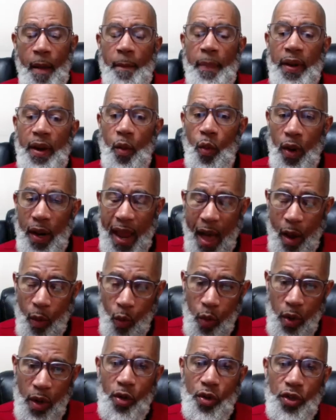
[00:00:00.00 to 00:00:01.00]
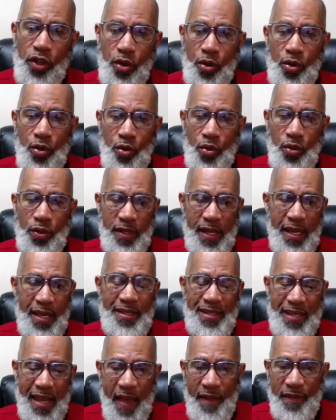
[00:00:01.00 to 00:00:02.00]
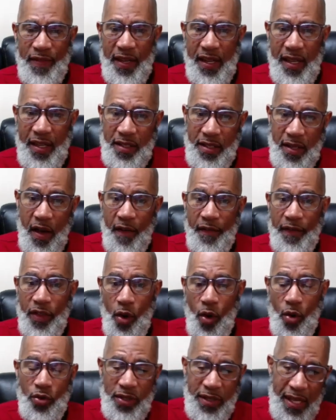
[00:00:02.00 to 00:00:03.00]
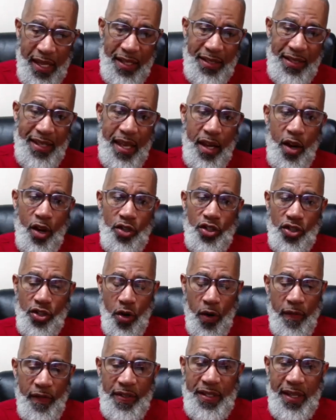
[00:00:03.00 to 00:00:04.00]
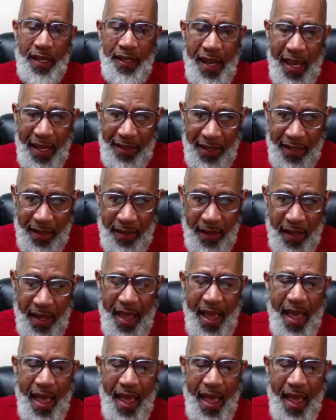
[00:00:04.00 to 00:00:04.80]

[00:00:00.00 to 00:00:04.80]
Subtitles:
But what I will use is evidence of those things that are service connected